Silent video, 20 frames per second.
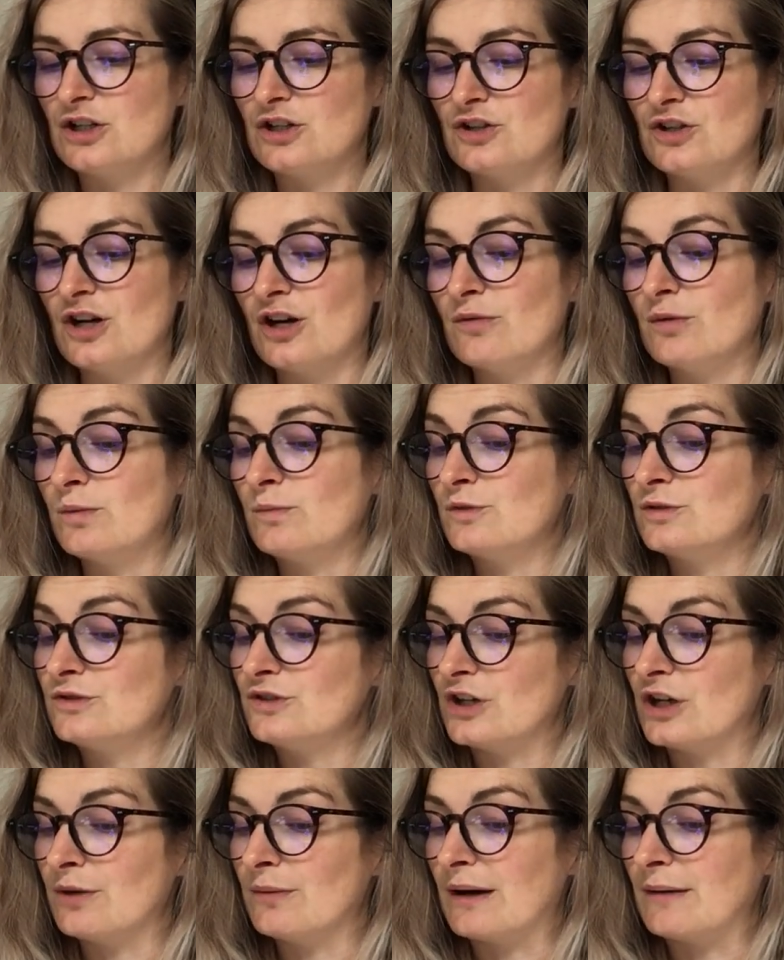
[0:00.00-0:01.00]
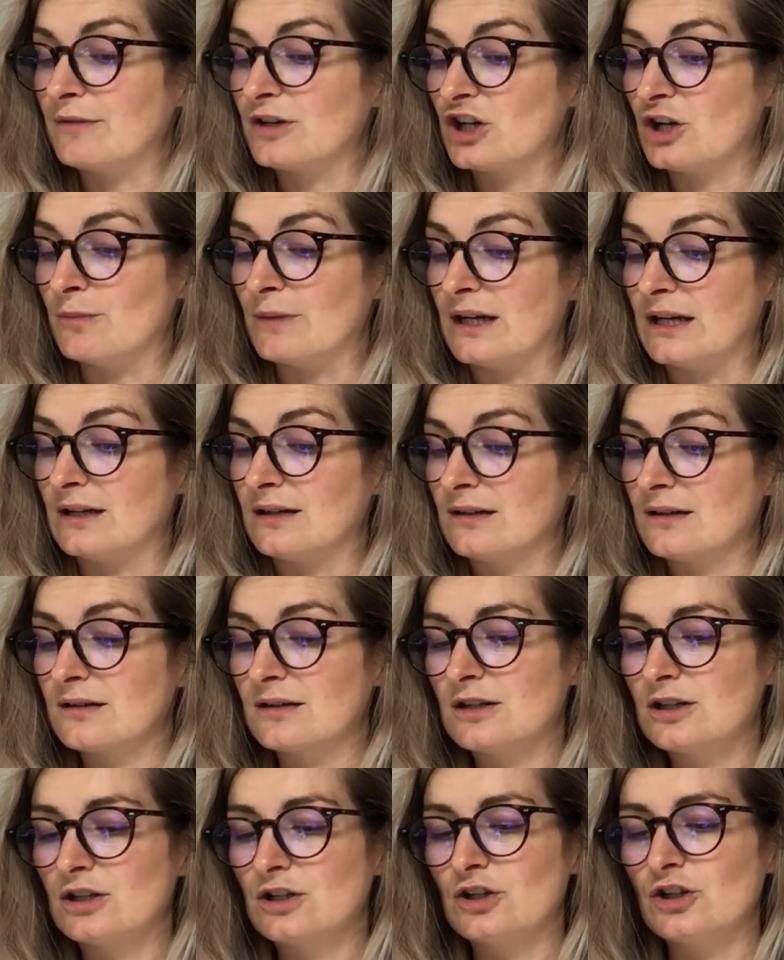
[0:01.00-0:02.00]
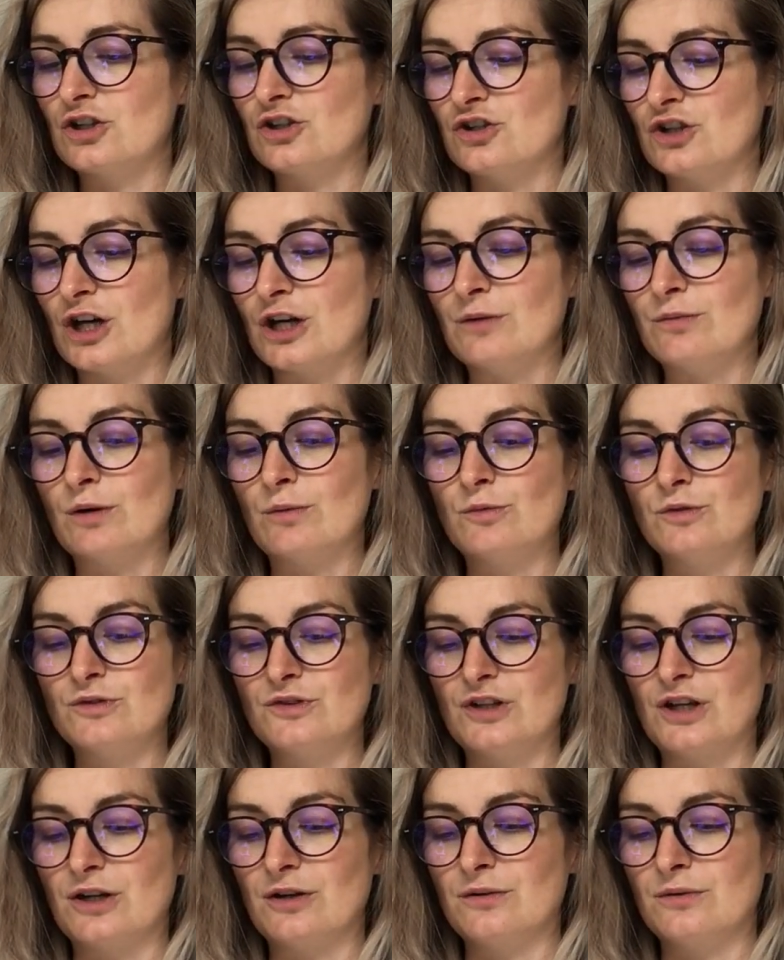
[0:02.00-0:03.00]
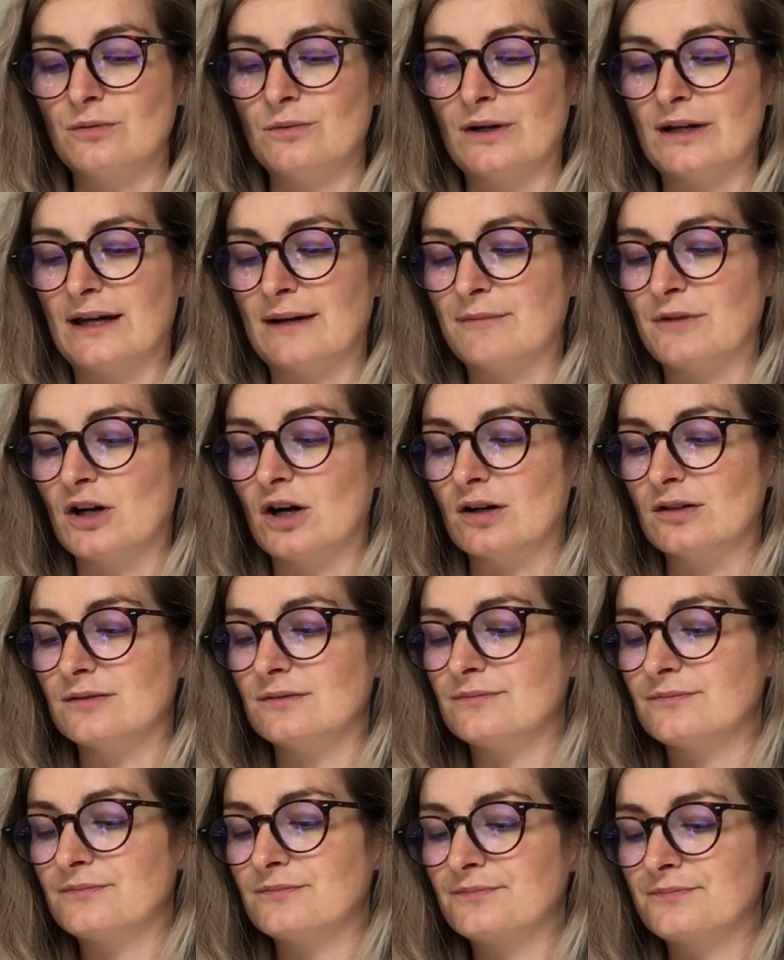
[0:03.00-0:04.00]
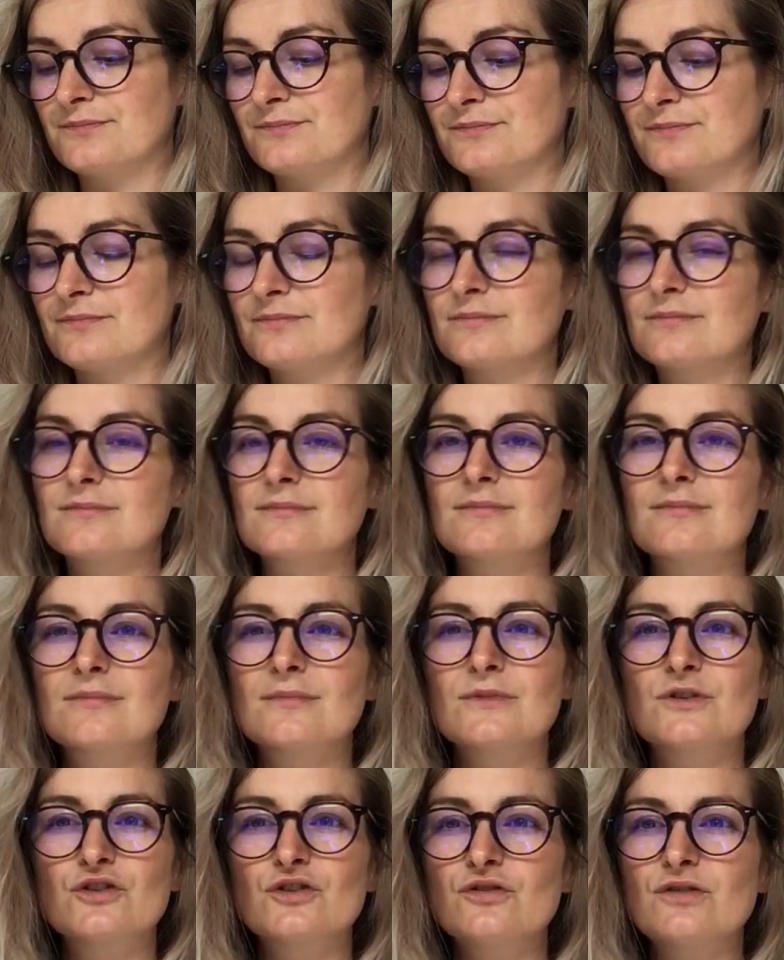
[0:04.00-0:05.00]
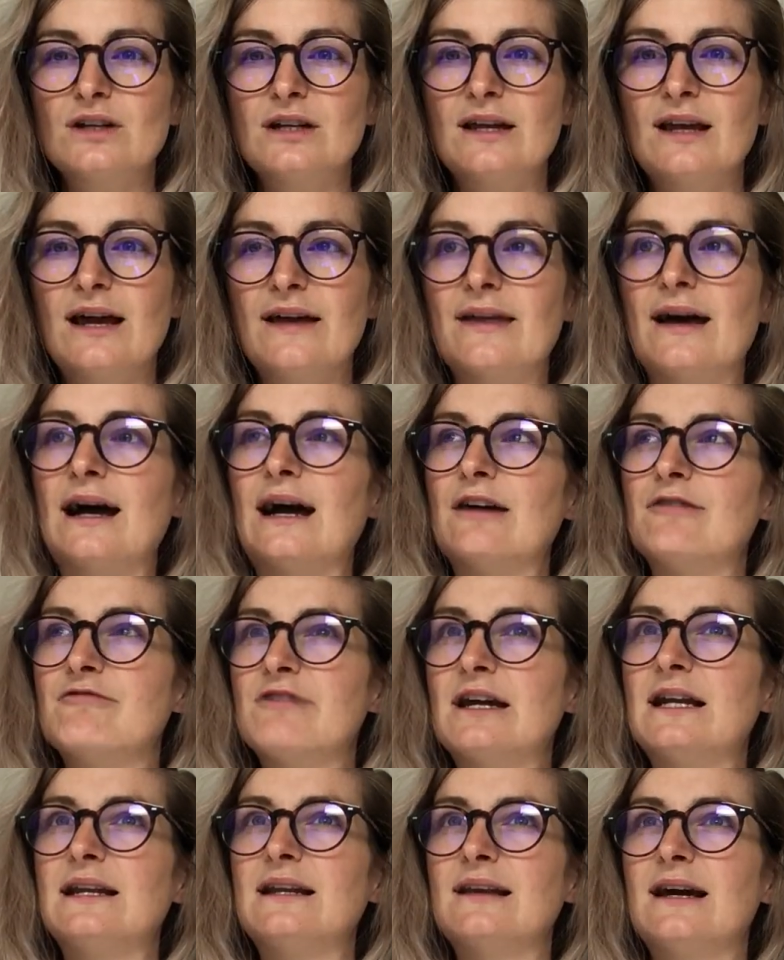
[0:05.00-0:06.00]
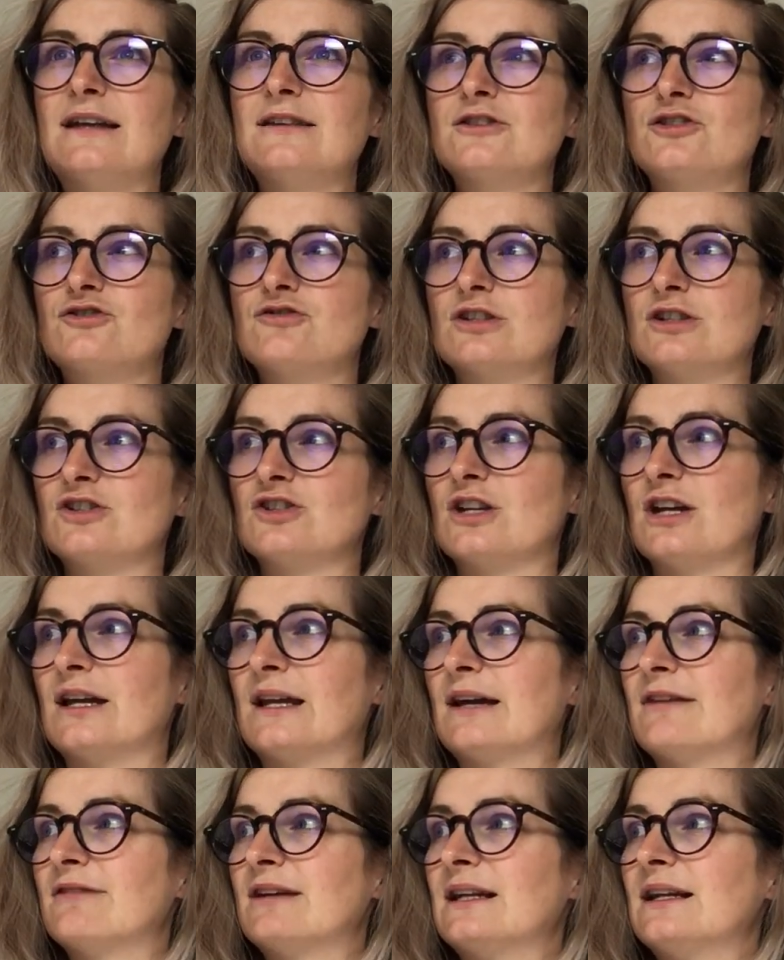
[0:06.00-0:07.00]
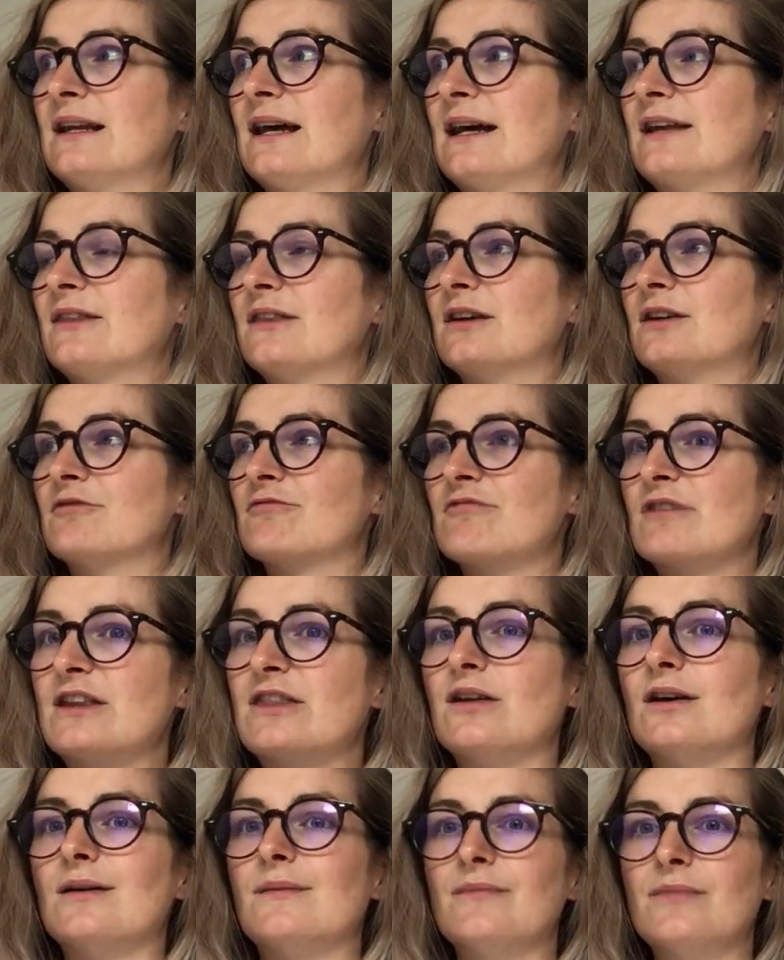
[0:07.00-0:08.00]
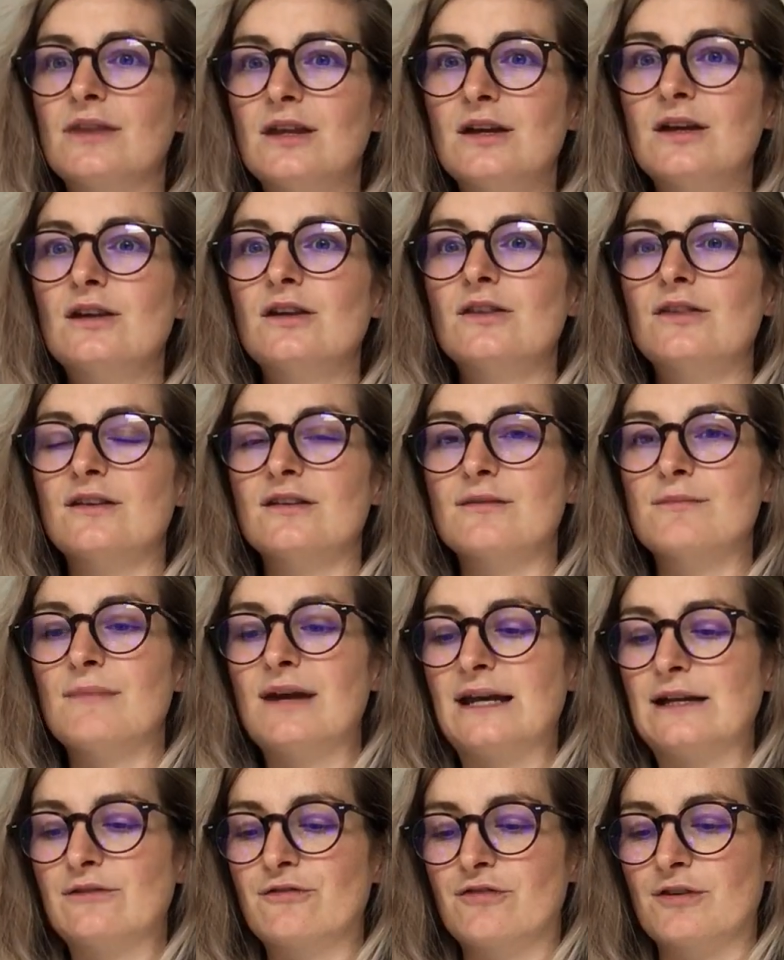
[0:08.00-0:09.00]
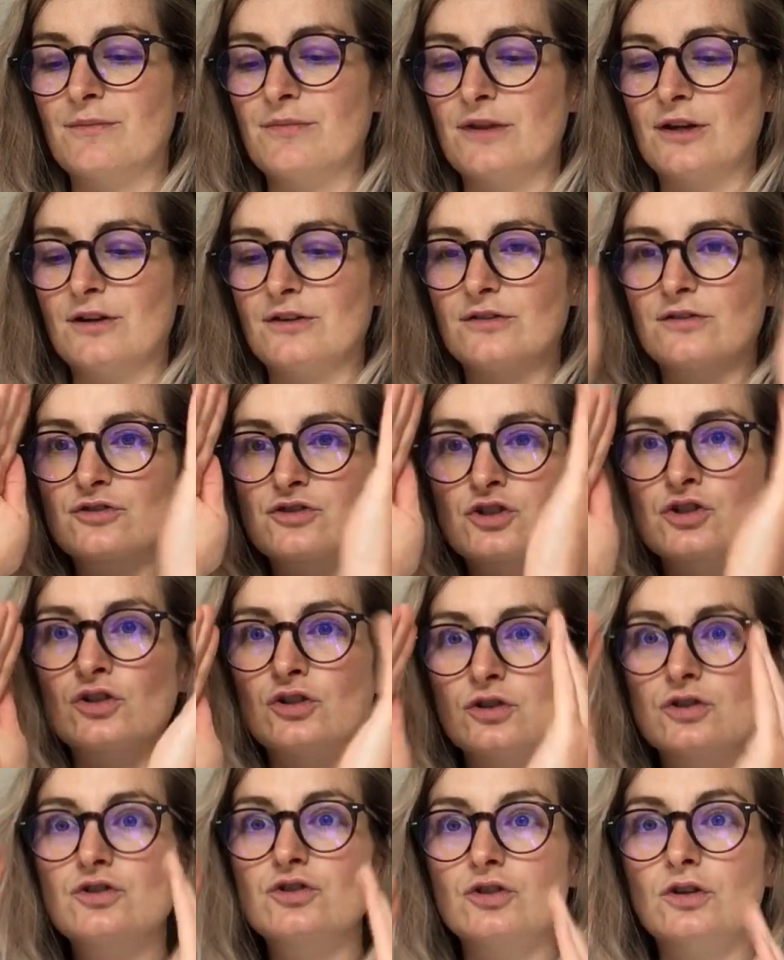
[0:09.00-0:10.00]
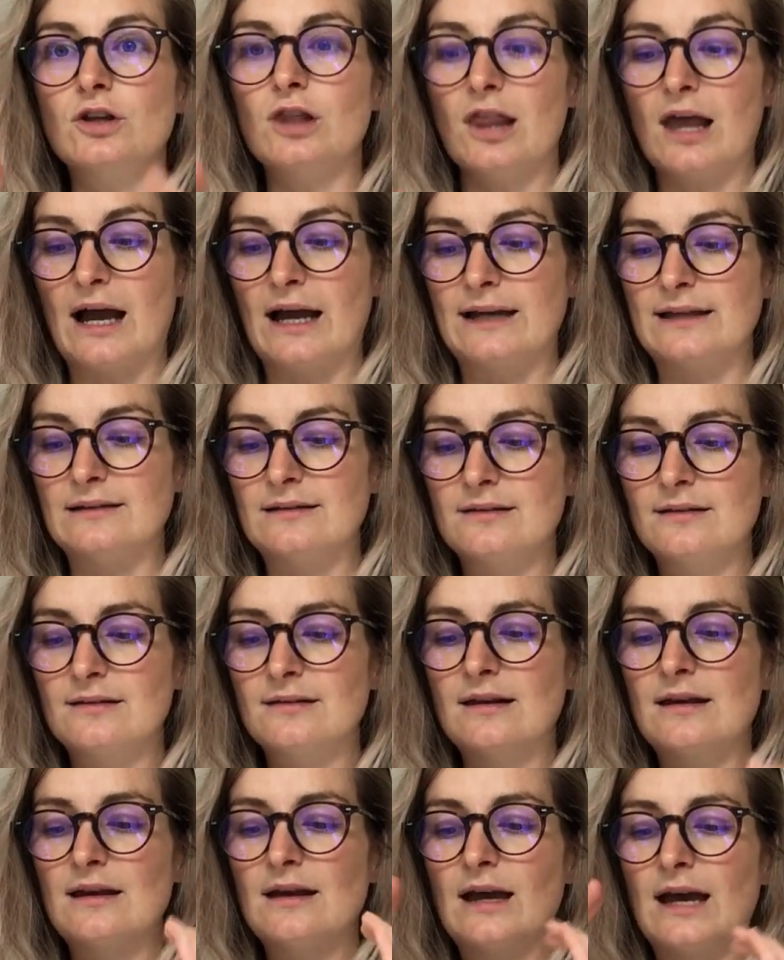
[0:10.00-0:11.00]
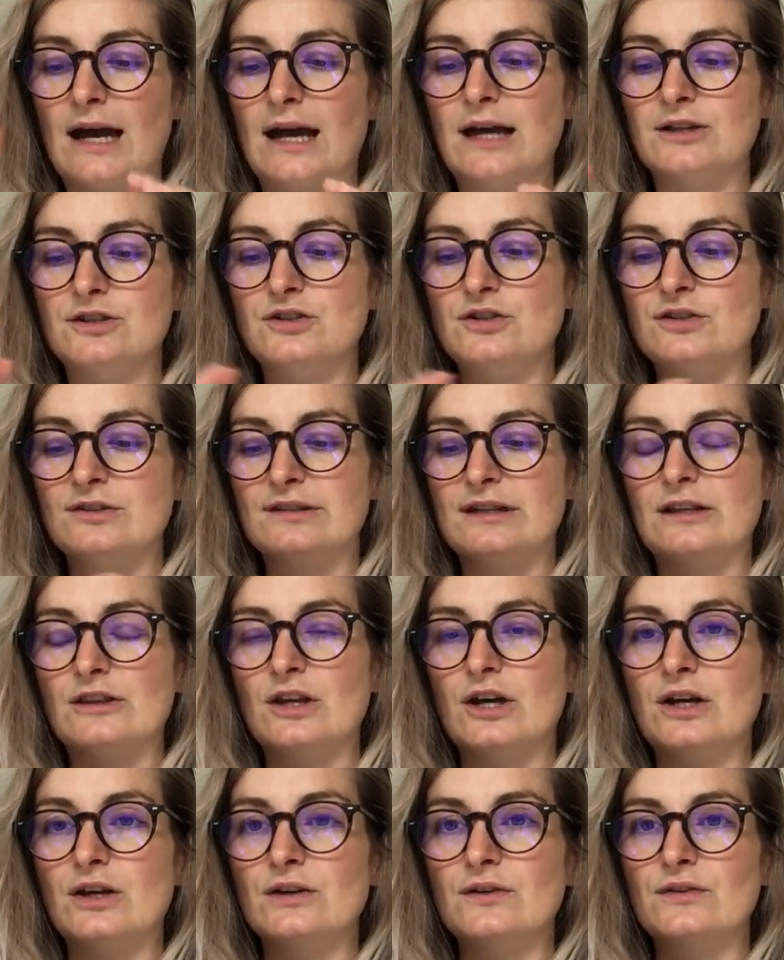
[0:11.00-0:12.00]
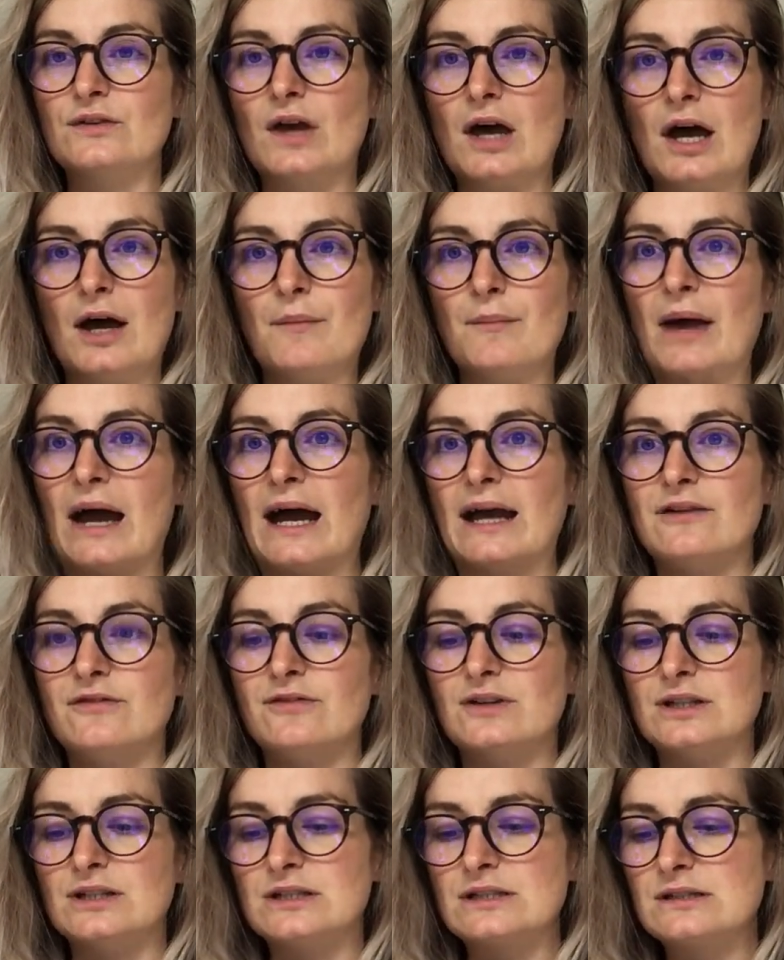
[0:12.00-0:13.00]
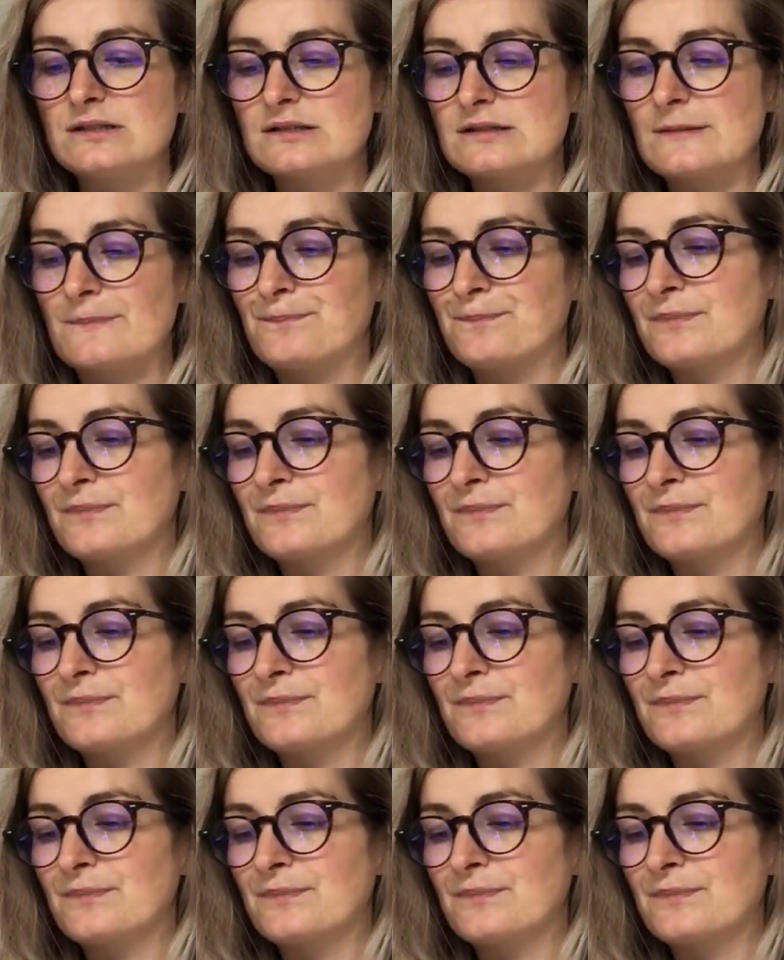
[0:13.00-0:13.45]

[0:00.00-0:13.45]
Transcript: No one will know I'm coming, no one will know when I'm gone. Just really like that. I really like the structure and I really like the rhythm that's made from those short lines and using those hyphens.